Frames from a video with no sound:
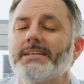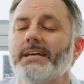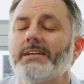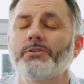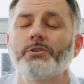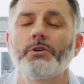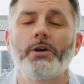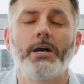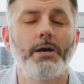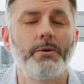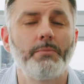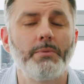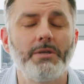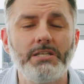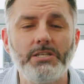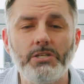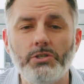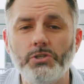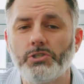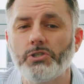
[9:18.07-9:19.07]
I don't know how
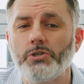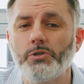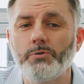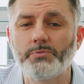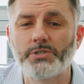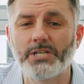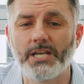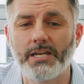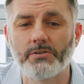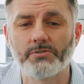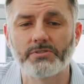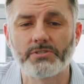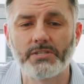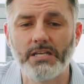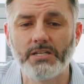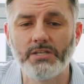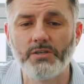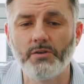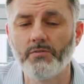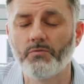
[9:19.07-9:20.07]
many YouTube channels
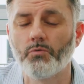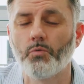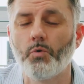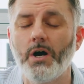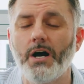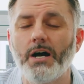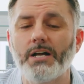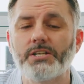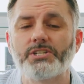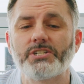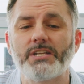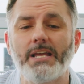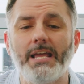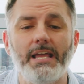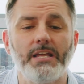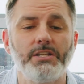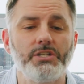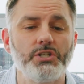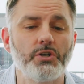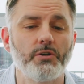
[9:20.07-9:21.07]
that you've watched
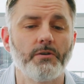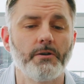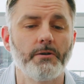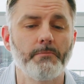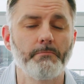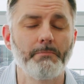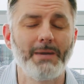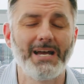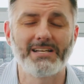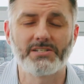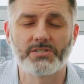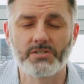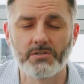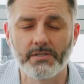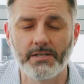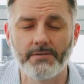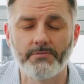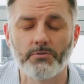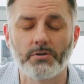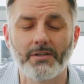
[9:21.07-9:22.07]
in your master
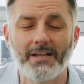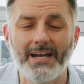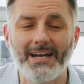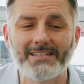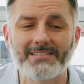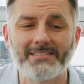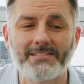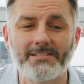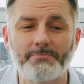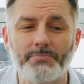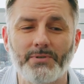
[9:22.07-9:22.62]
level classes,